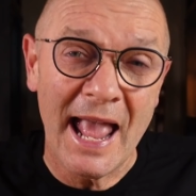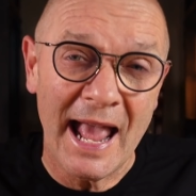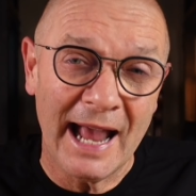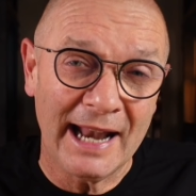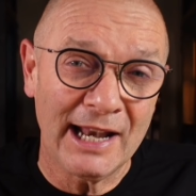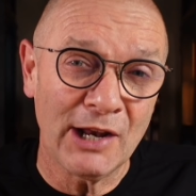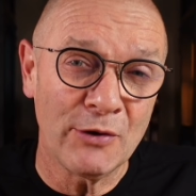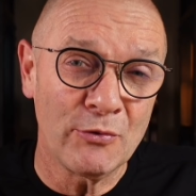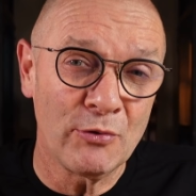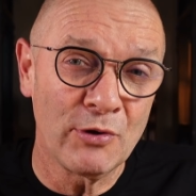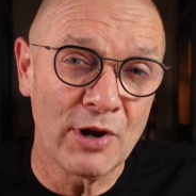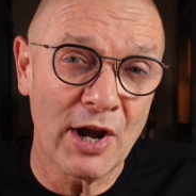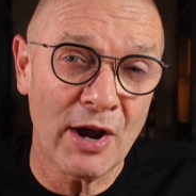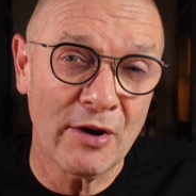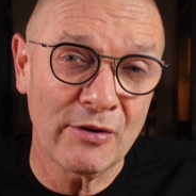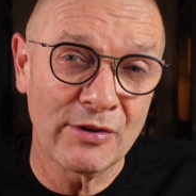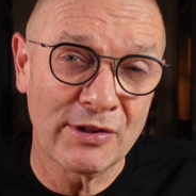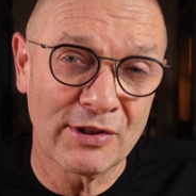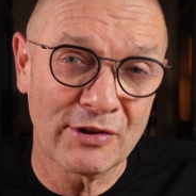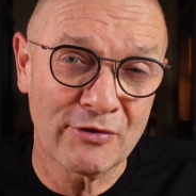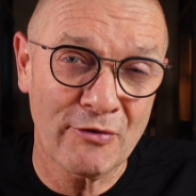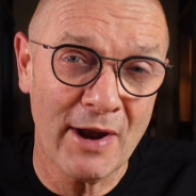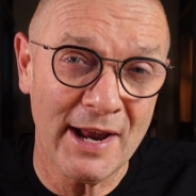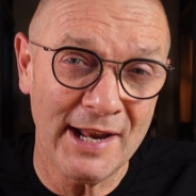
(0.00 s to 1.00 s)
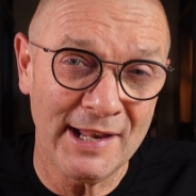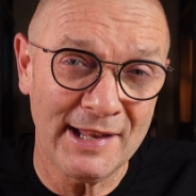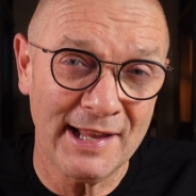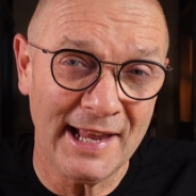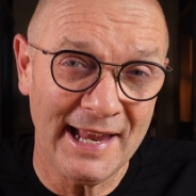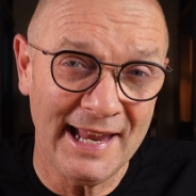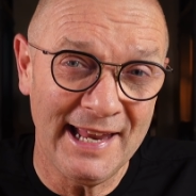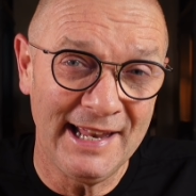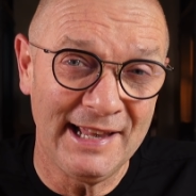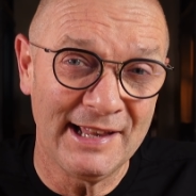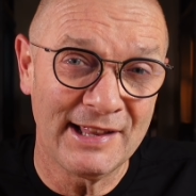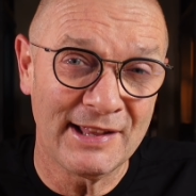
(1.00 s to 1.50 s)
and it will go straight
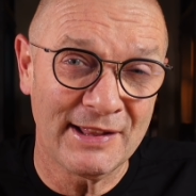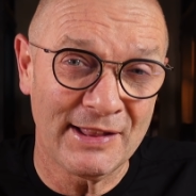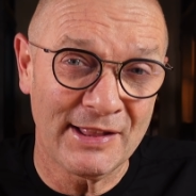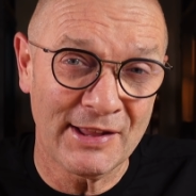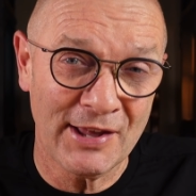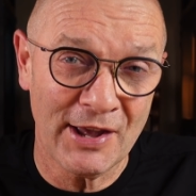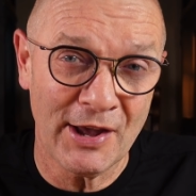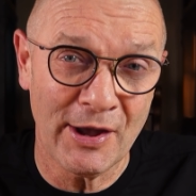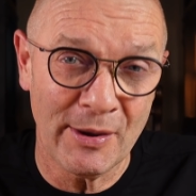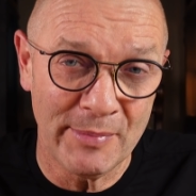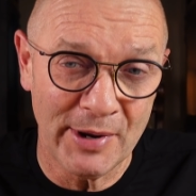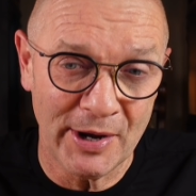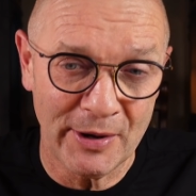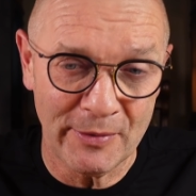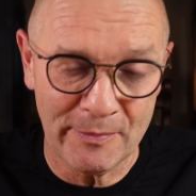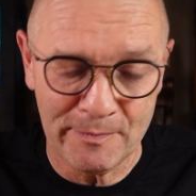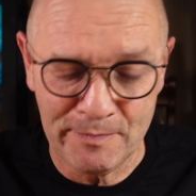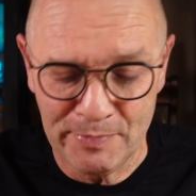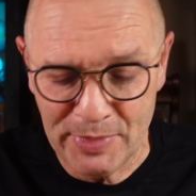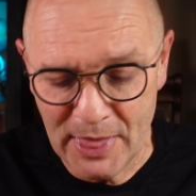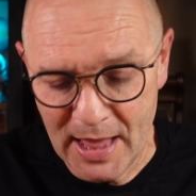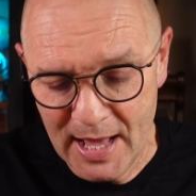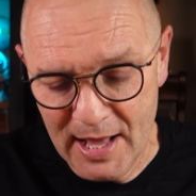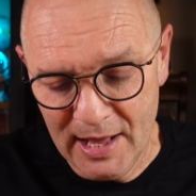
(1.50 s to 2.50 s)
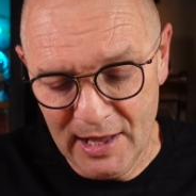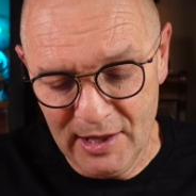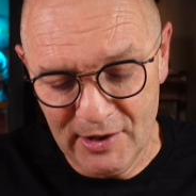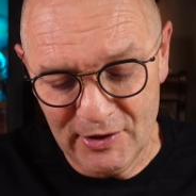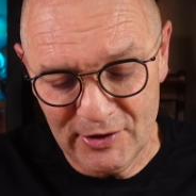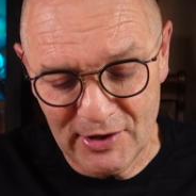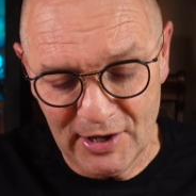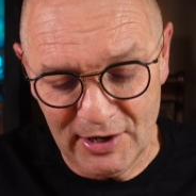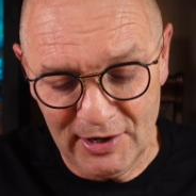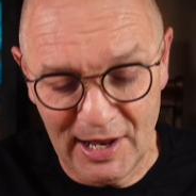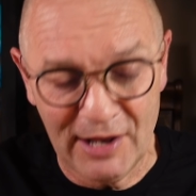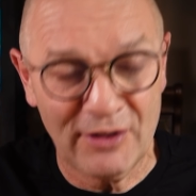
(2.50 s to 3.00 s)
into turbo.
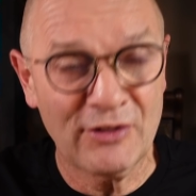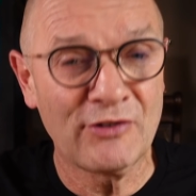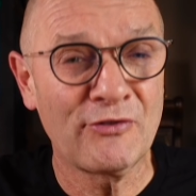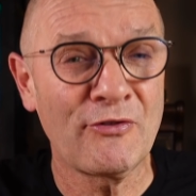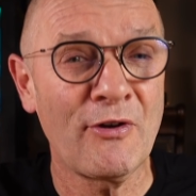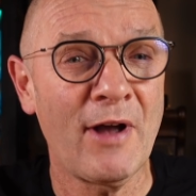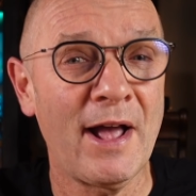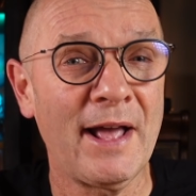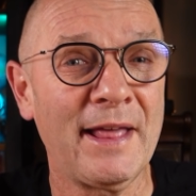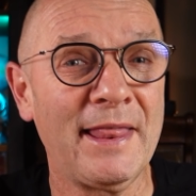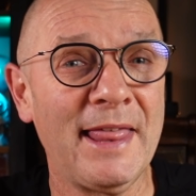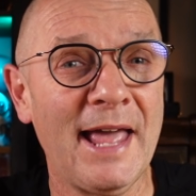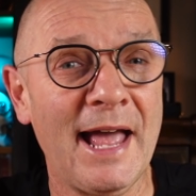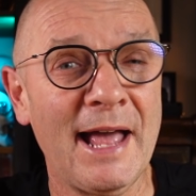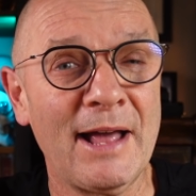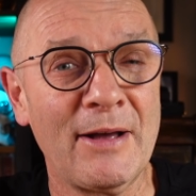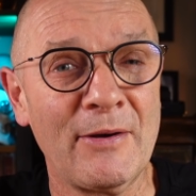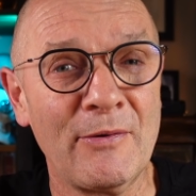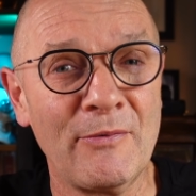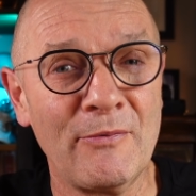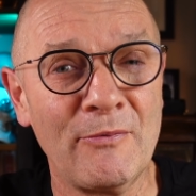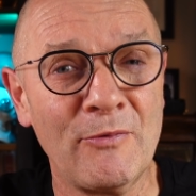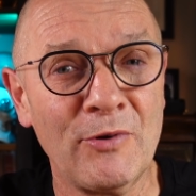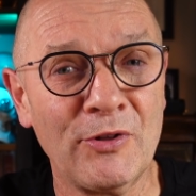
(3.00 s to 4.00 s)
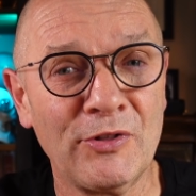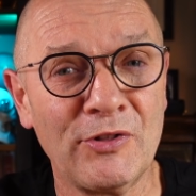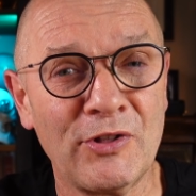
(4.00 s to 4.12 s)
So let's try that. 1,